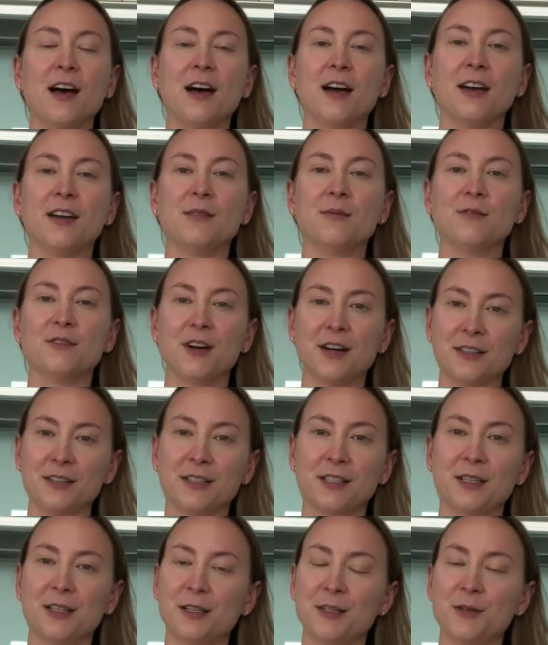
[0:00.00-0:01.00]
I am
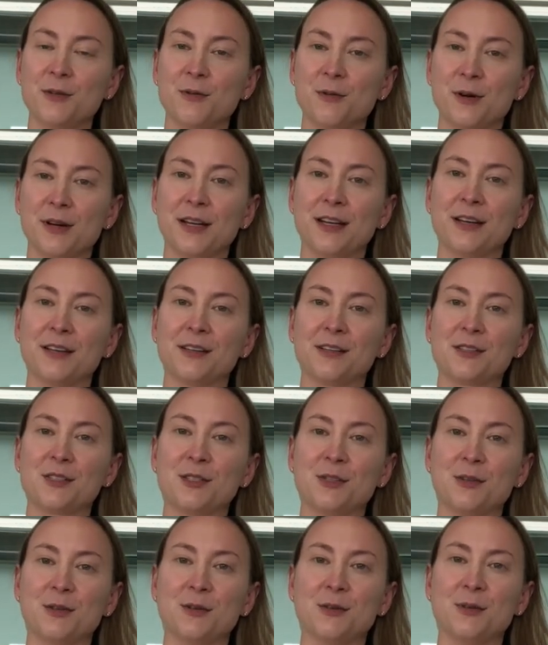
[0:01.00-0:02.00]
finally going
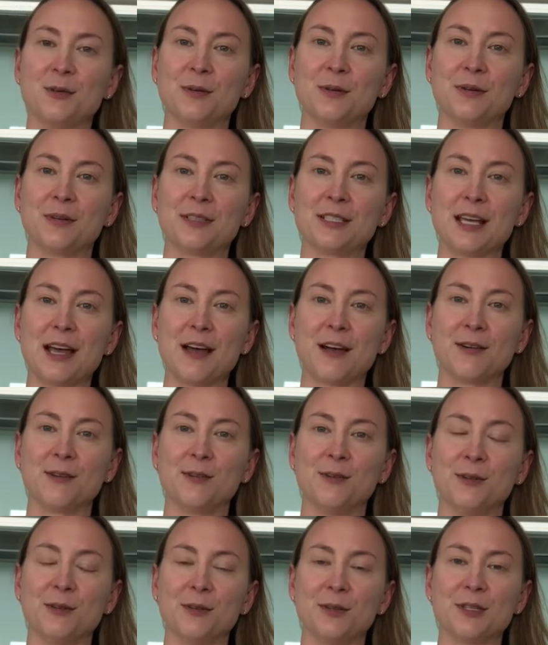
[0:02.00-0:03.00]
to
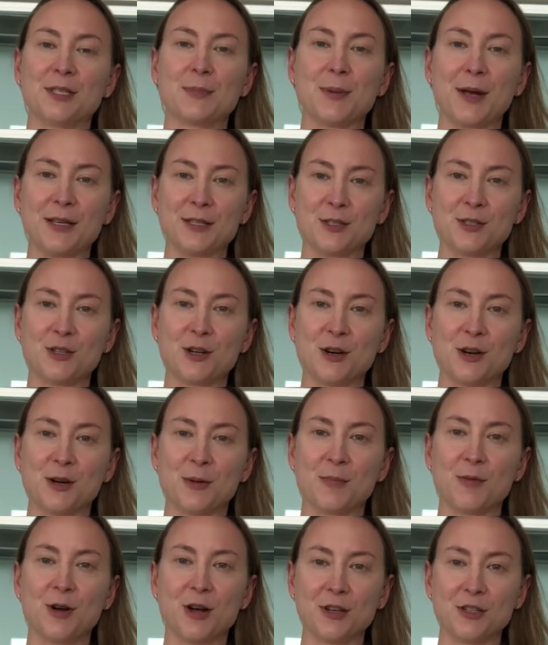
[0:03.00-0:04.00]
tackle the spice jar
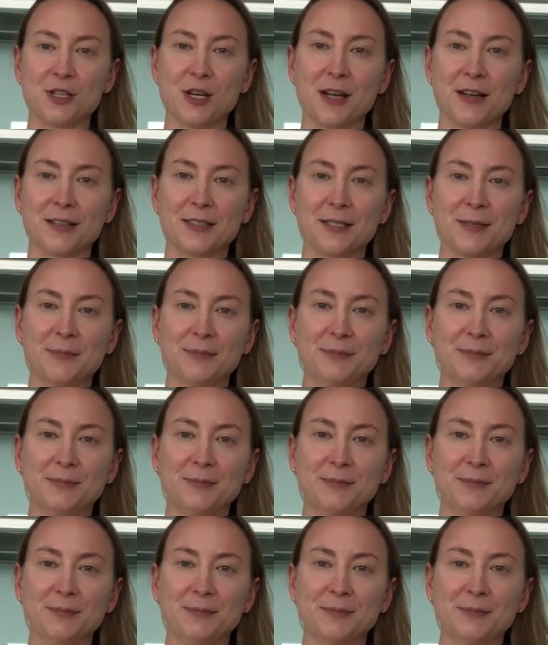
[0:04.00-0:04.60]
project.